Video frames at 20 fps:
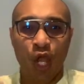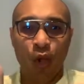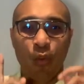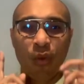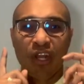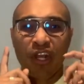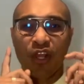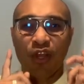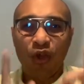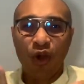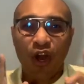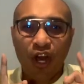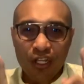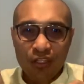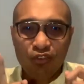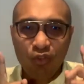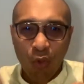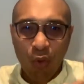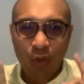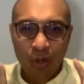when
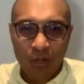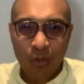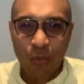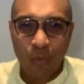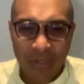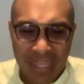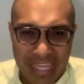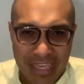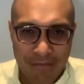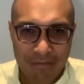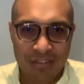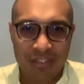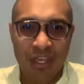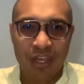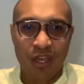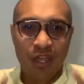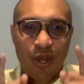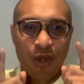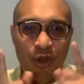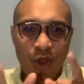God told the waves
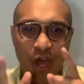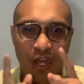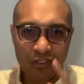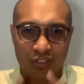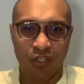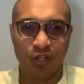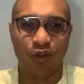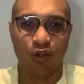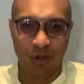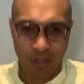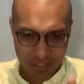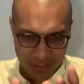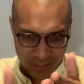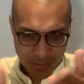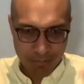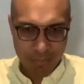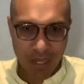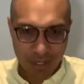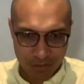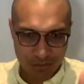not to cross the
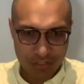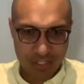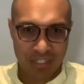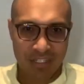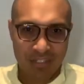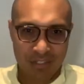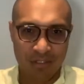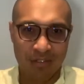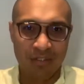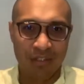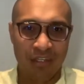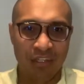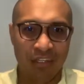boundaries.